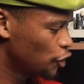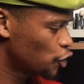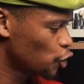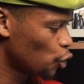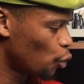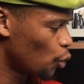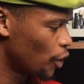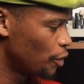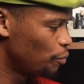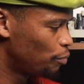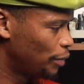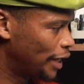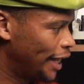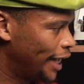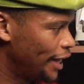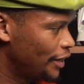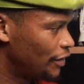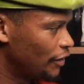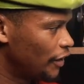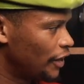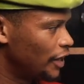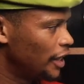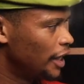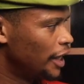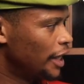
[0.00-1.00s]
So when play
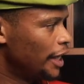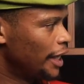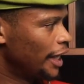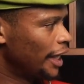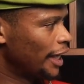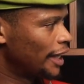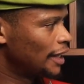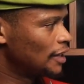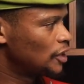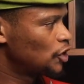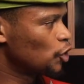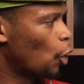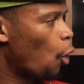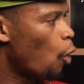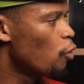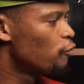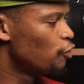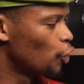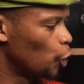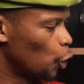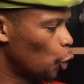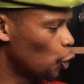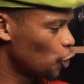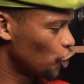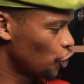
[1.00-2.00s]
then is
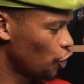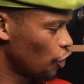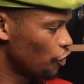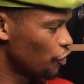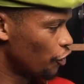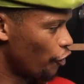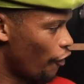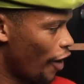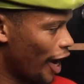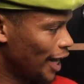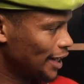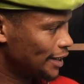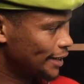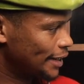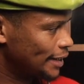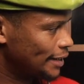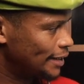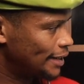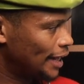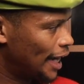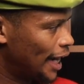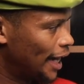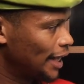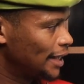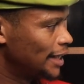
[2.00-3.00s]
overloaded on the right-hand
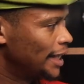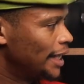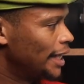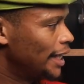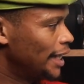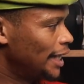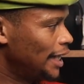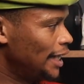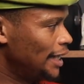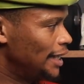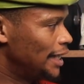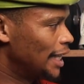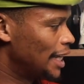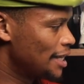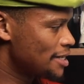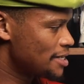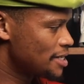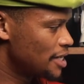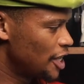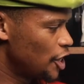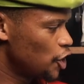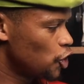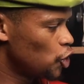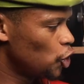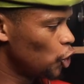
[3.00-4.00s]
side, he does
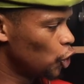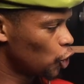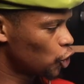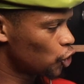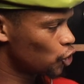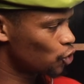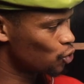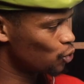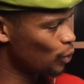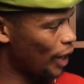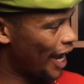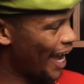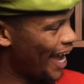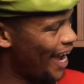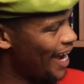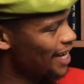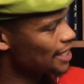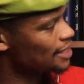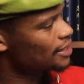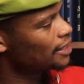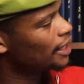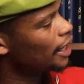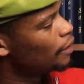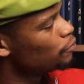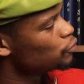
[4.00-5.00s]
then
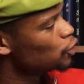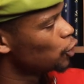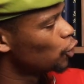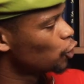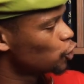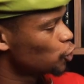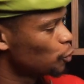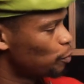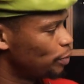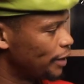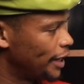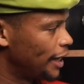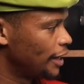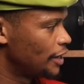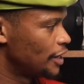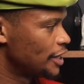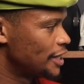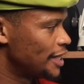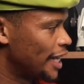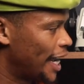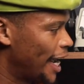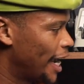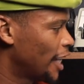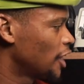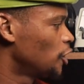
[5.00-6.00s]
at times look to play the
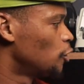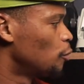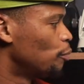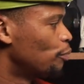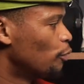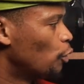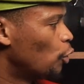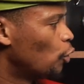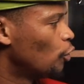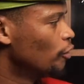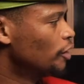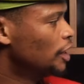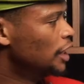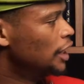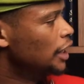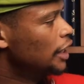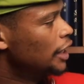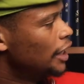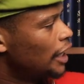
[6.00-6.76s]
diagonal ball,